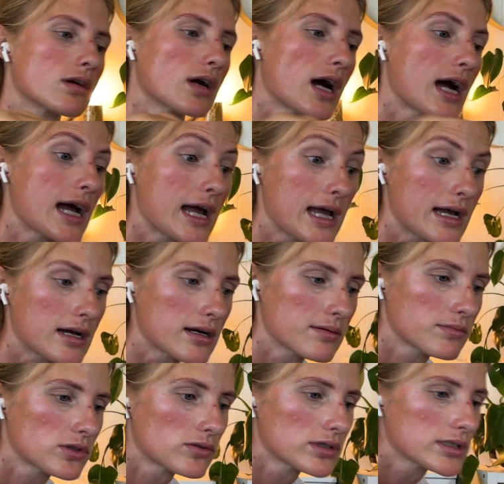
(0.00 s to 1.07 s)
I
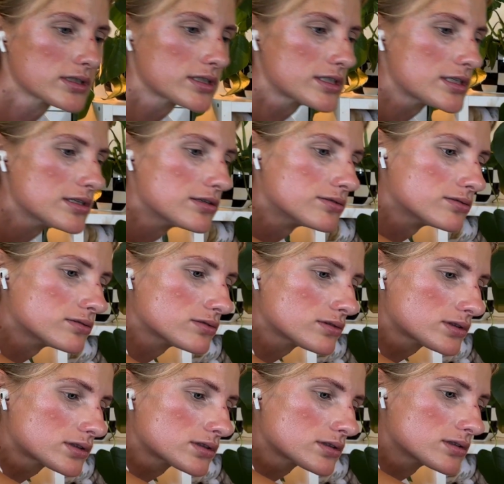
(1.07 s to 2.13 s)
am going to
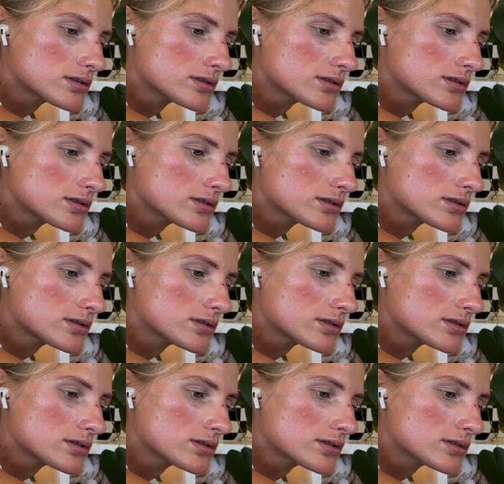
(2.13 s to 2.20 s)
use